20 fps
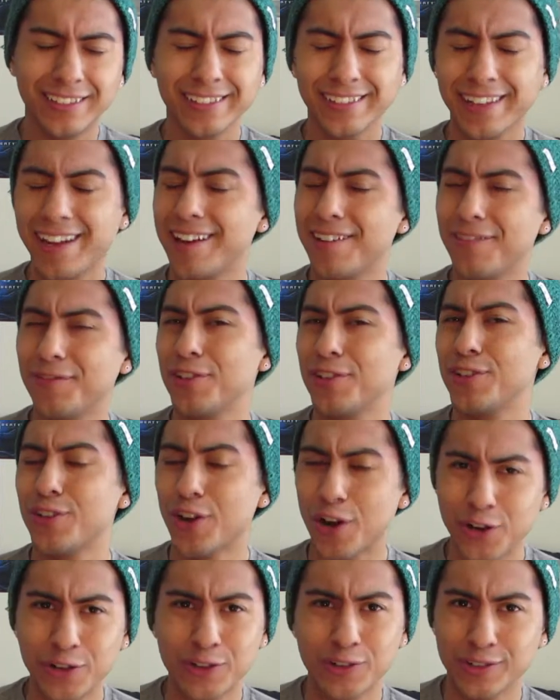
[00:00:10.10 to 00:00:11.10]
kind of the
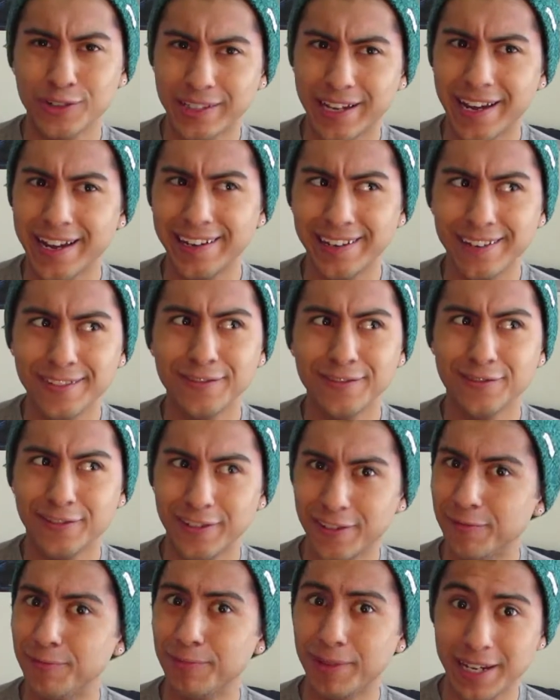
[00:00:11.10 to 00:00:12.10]
darker side
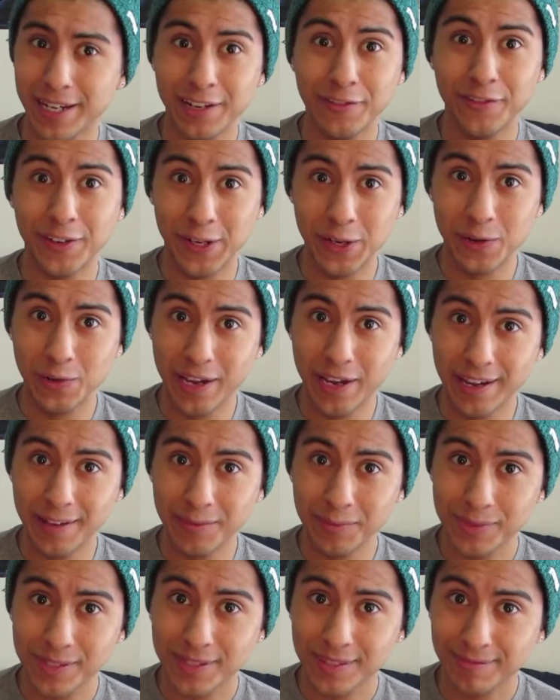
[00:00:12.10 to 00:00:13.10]
of playing video
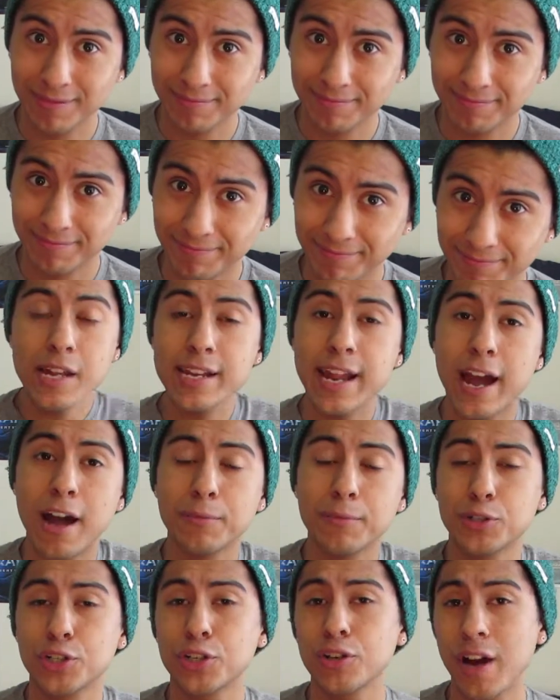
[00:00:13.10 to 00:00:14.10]
games. Now,
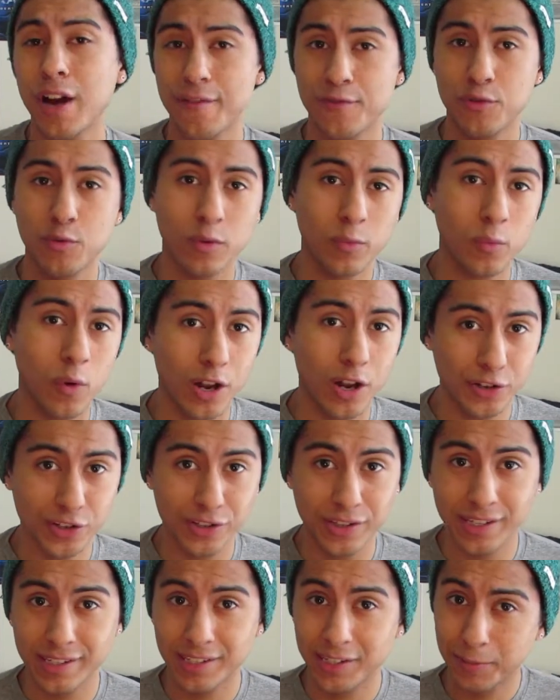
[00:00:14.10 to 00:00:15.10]
I'm sure everyone watching
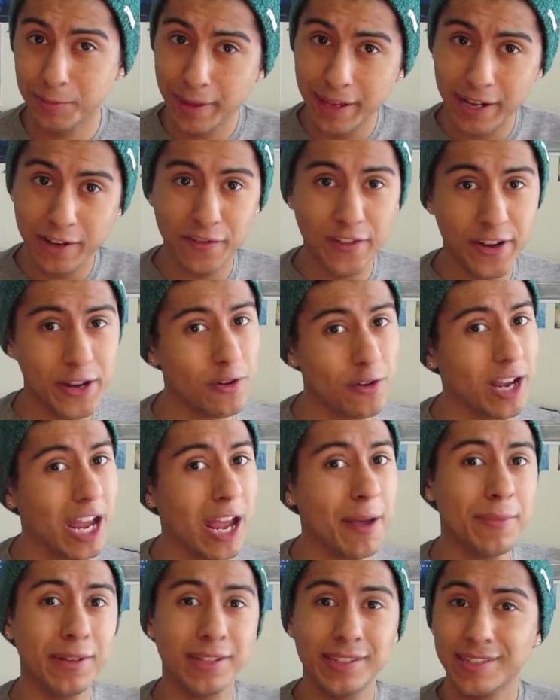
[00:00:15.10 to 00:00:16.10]
this has played a video
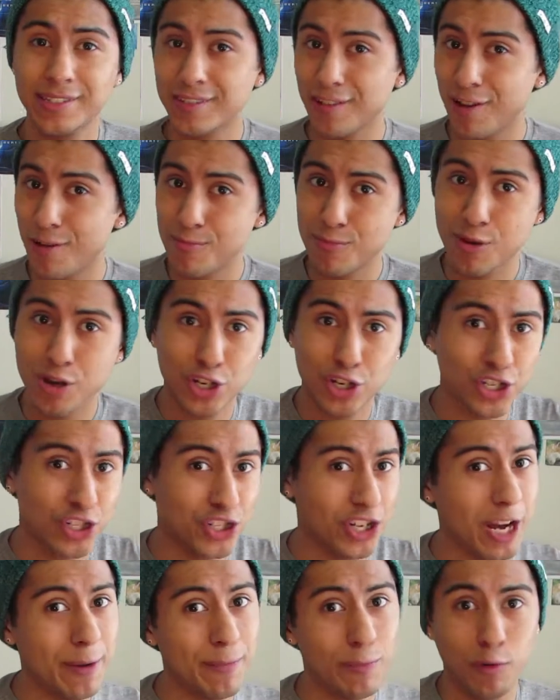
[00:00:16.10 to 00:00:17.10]
game in some
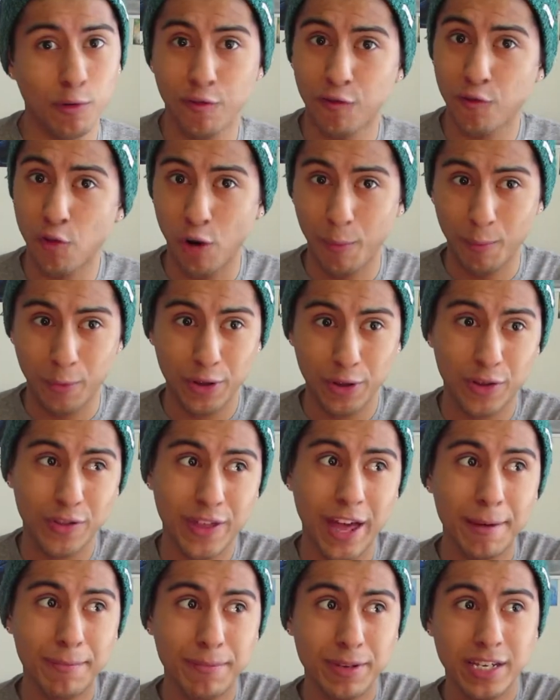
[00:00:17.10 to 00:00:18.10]
shape or form, whether
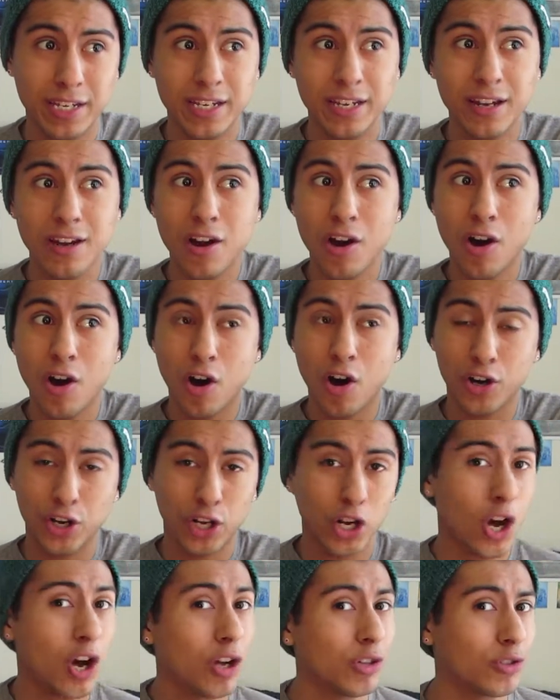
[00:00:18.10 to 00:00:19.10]
that be on a
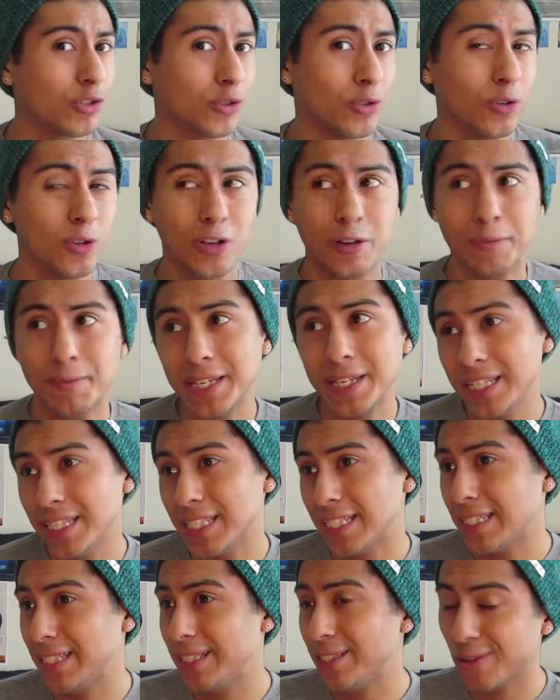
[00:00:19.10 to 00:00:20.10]
console, on a
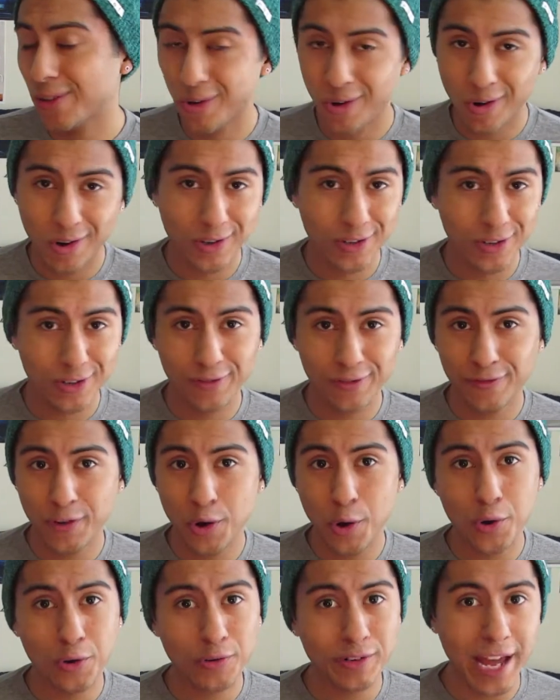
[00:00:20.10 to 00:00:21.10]
PC, or on your
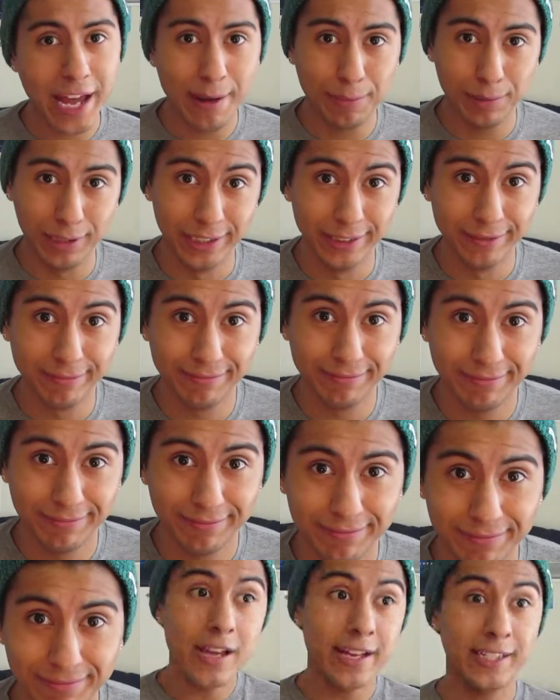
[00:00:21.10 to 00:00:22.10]
phone or tablet.
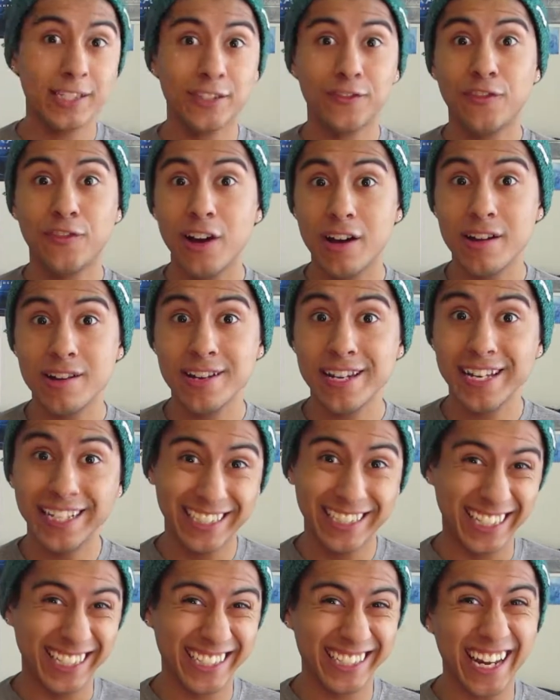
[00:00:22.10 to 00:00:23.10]
It's fun,
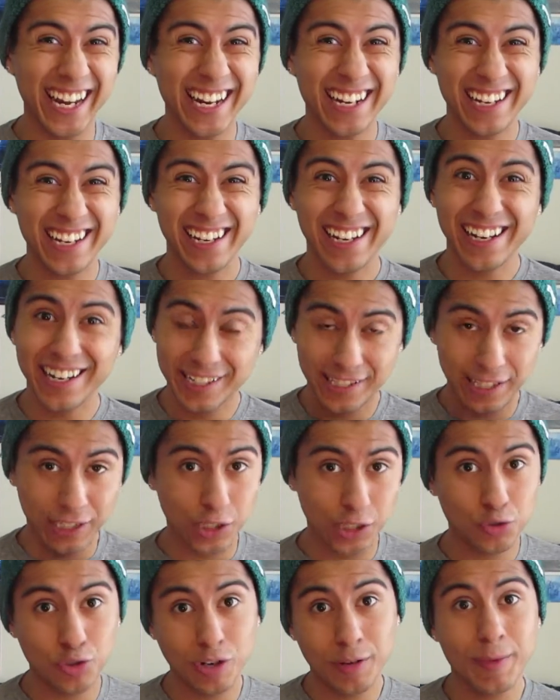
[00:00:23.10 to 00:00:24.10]
it's exciting, and it's
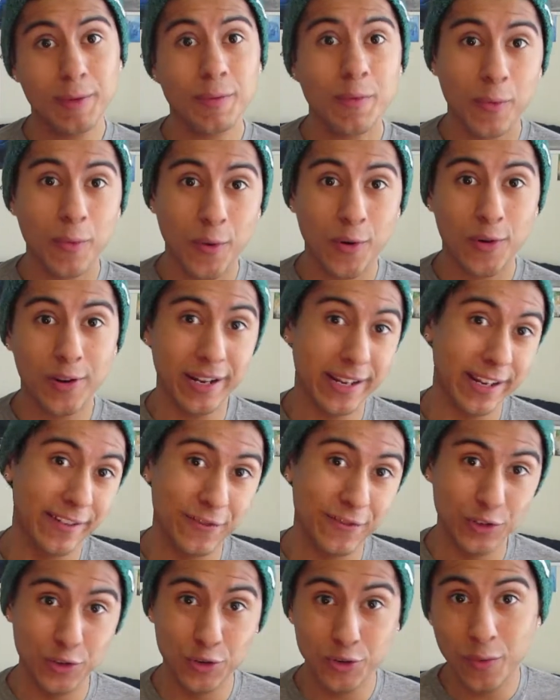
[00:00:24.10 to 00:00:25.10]
extremely rewarding
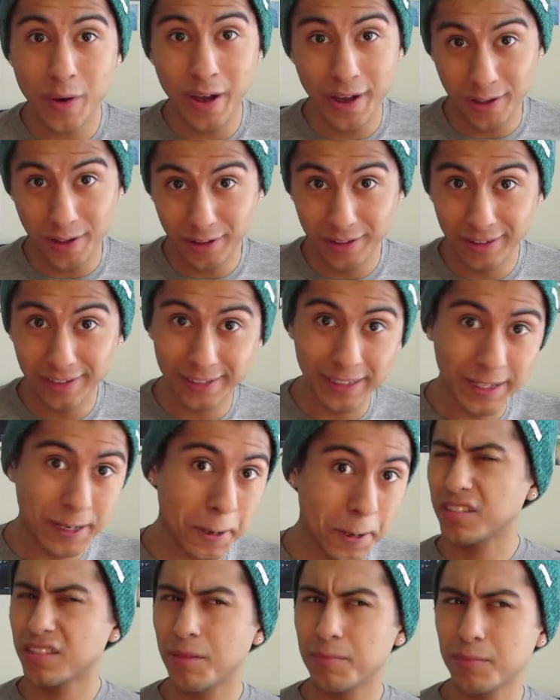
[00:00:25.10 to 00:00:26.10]
if you do well.
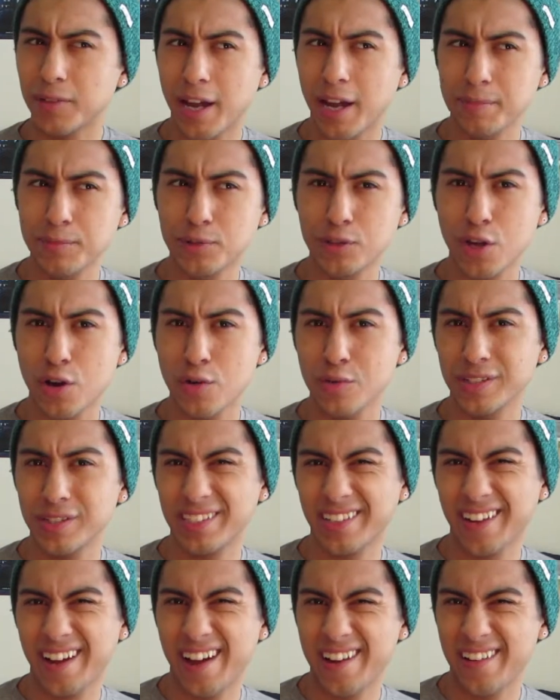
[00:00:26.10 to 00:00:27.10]
Sometimes, though, it's
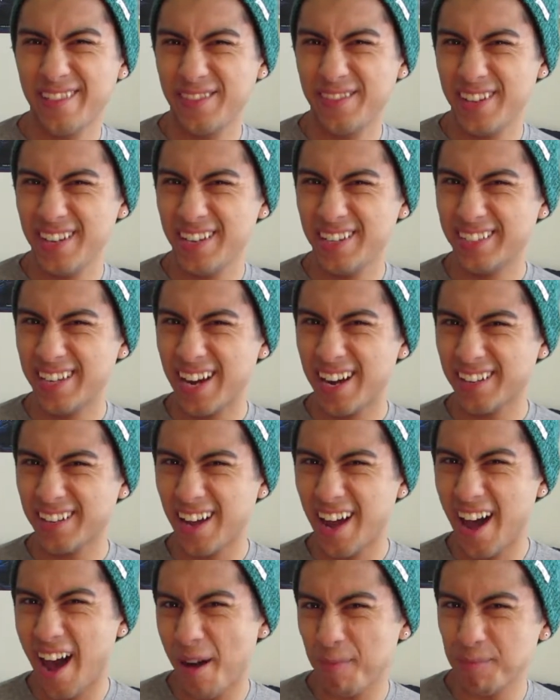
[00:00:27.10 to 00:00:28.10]
kind of the
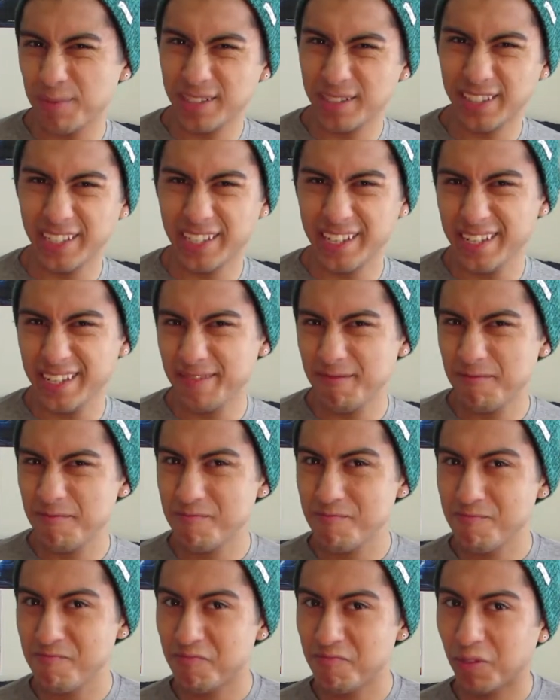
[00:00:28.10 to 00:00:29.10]
exact opposite.
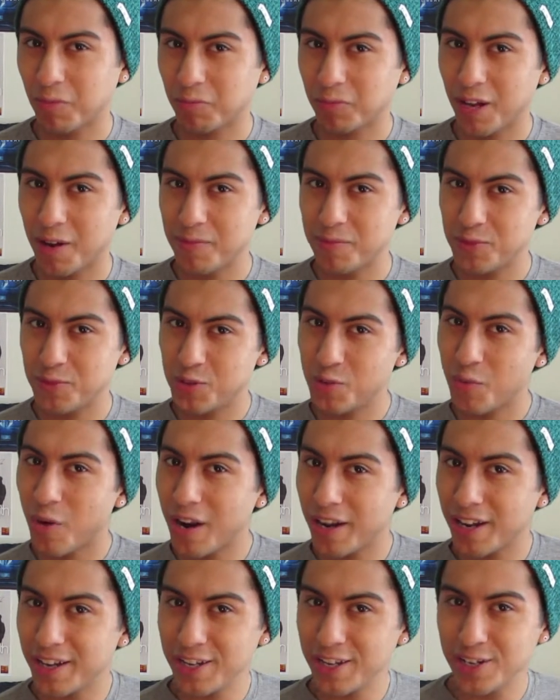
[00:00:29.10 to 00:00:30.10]
Sometimes you
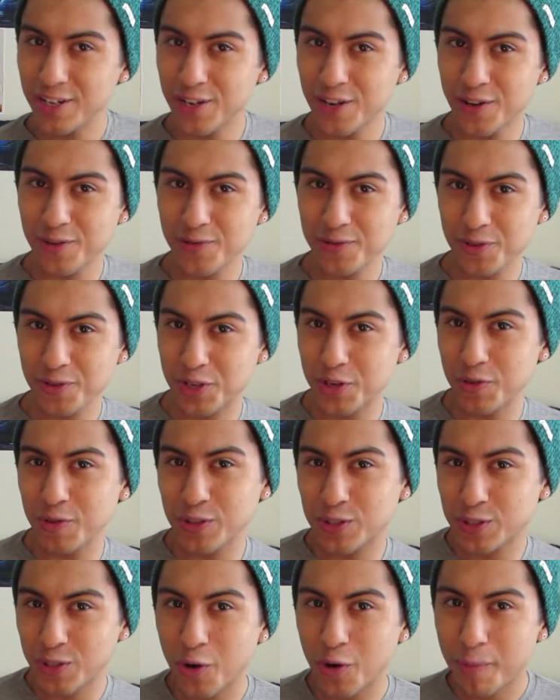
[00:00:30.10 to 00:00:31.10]
wanna, you know, you're
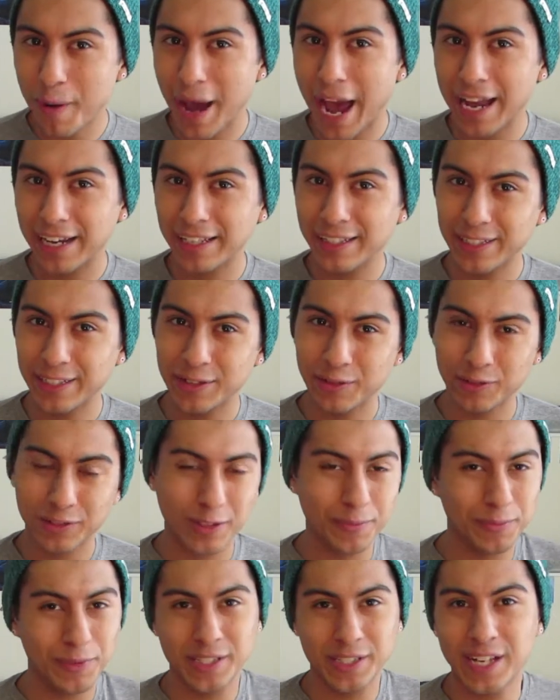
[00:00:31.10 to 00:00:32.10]
doing so badly or
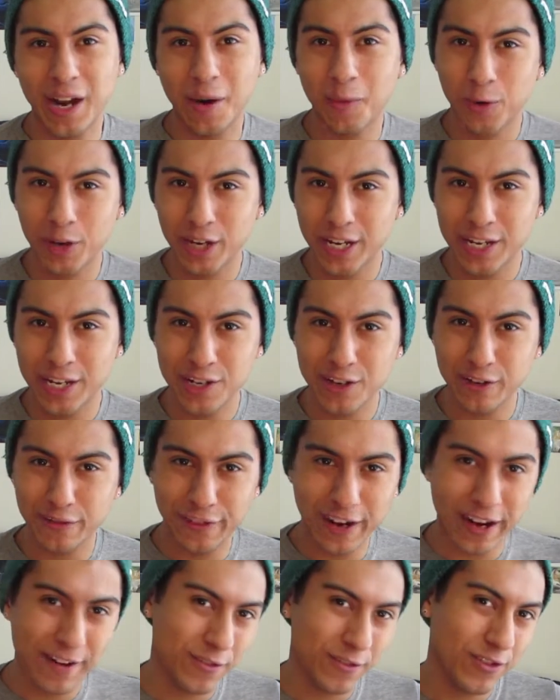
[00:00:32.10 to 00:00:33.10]
something's not working in your
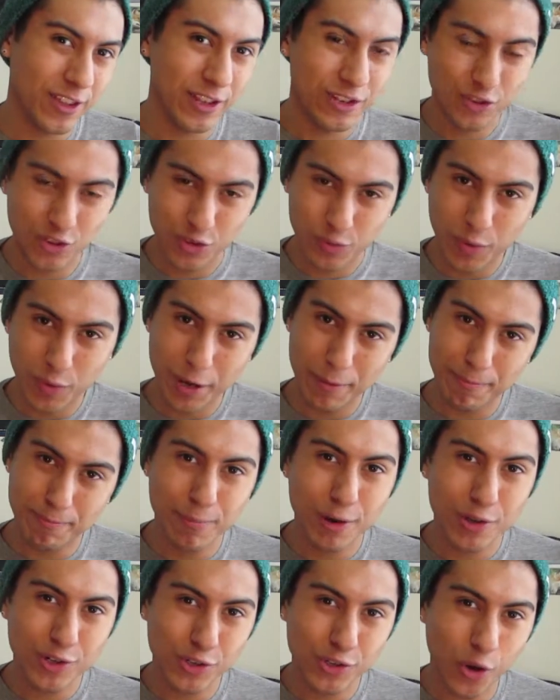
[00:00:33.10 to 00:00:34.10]
favor that you just wanna
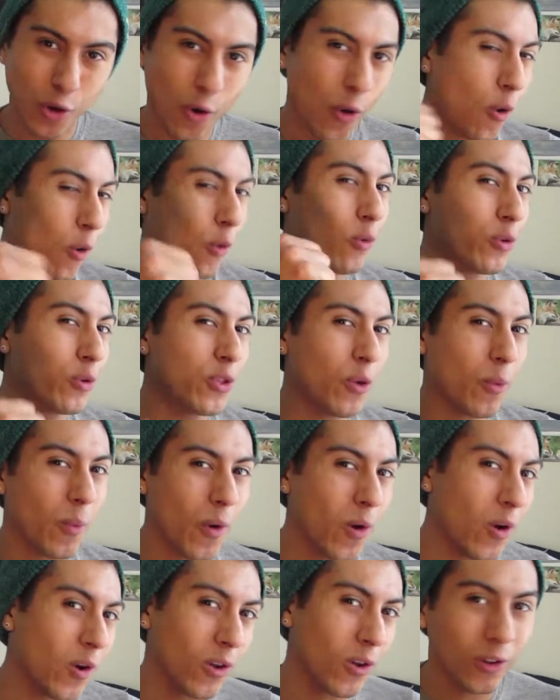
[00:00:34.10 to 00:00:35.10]
punch a hole in the
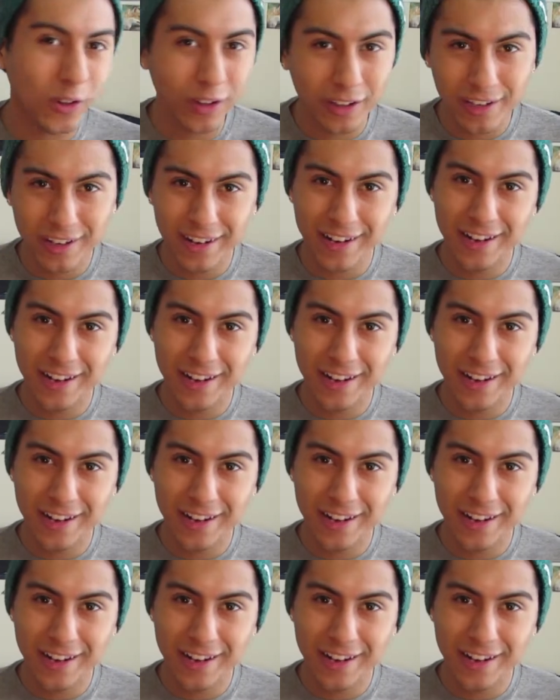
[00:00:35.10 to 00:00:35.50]
wall